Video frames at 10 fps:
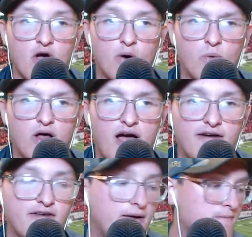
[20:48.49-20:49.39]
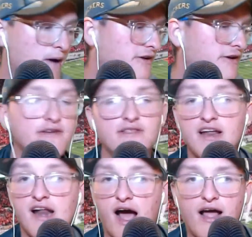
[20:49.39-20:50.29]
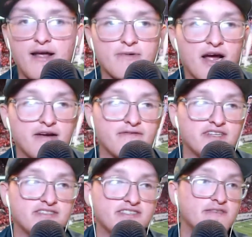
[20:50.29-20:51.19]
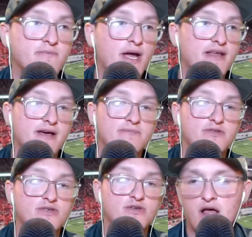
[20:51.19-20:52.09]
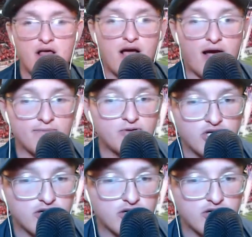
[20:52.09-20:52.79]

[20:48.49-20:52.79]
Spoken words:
will have a better year than I am kind of anticipating them to. I'm sure